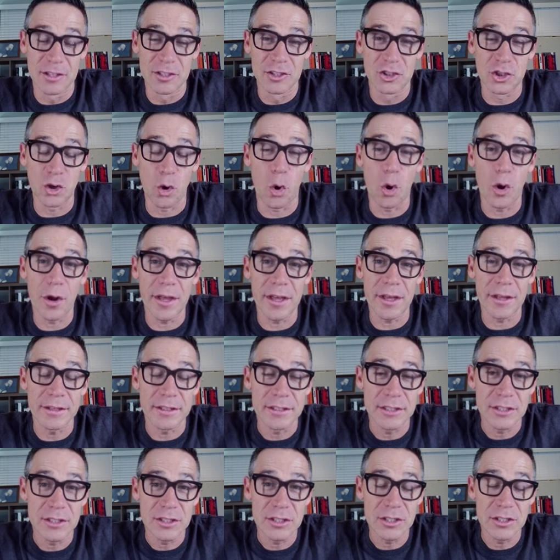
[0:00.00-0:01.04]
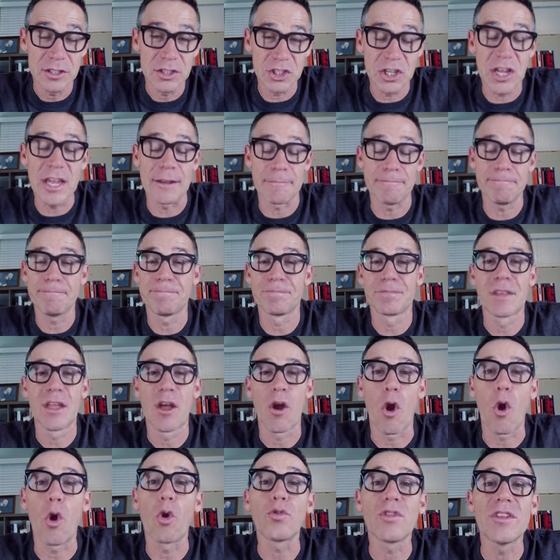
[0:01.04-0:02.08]
Jehoiachin
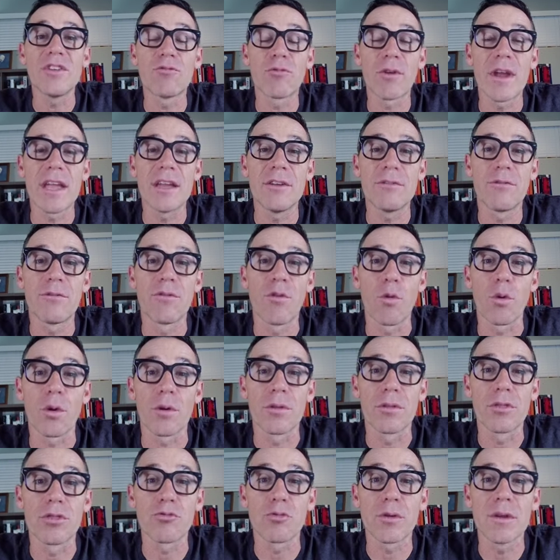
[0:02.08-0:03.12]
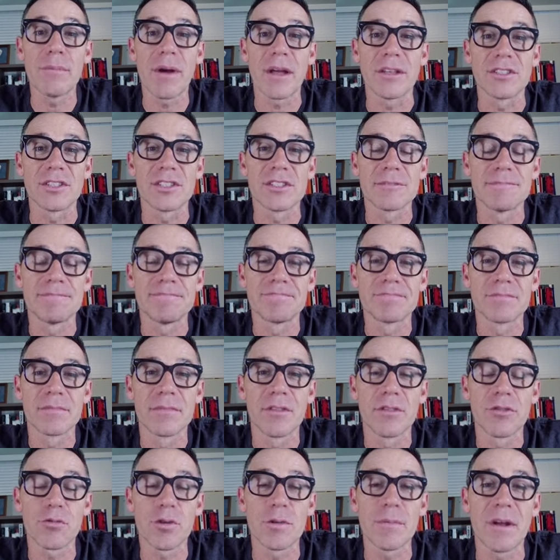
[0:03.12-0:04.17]
only reigned for 3 months.
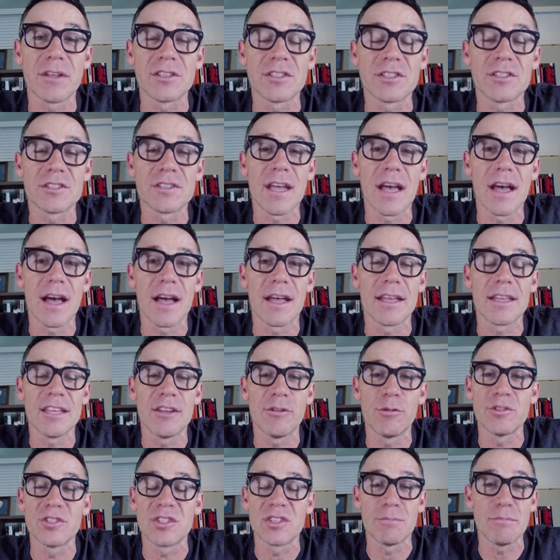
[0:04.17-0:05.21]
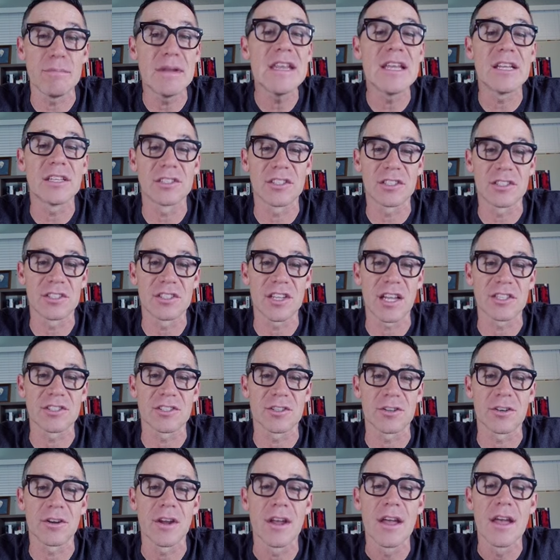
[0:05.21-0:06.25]
3 months. He was the immediate
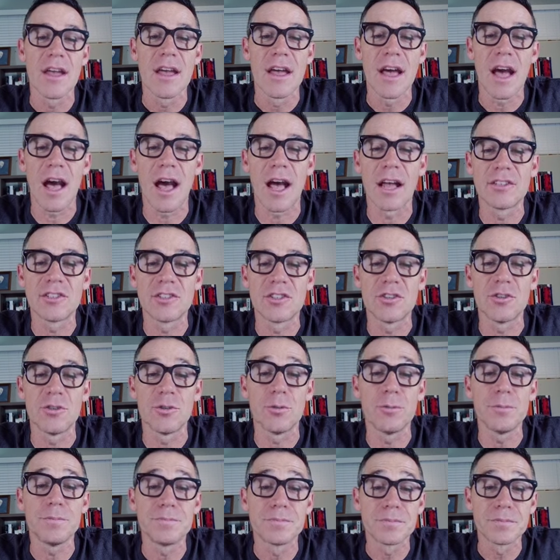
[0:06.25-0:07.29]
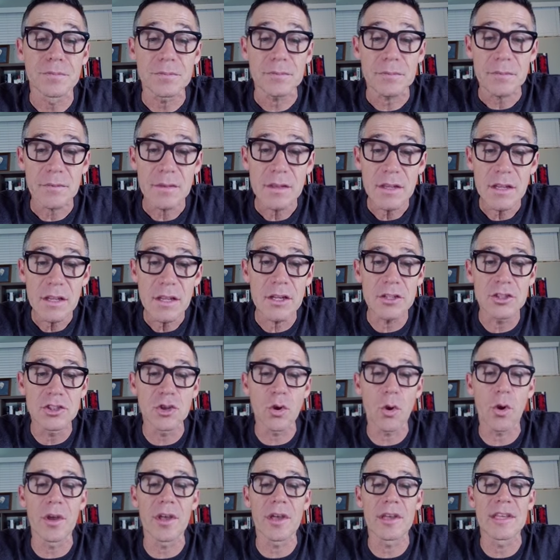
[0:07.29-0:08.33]
successor to
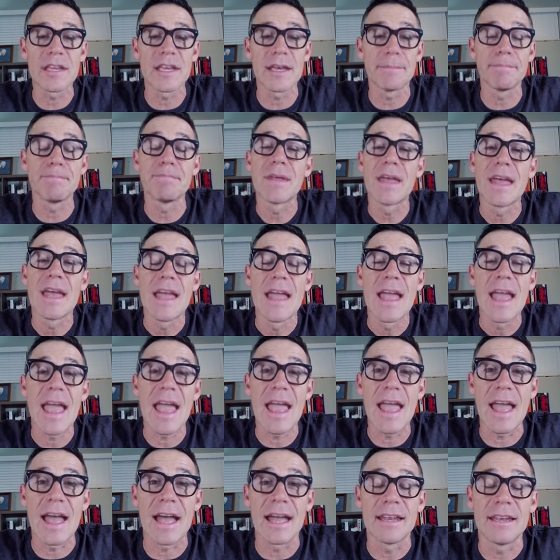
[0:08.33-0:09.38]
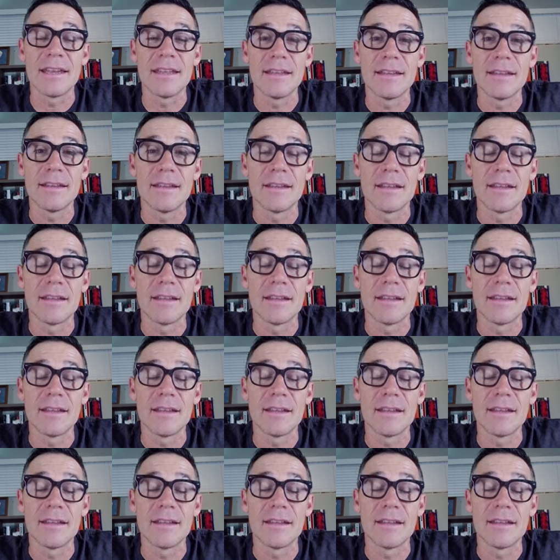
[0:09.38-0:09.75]
Jehoiakim, and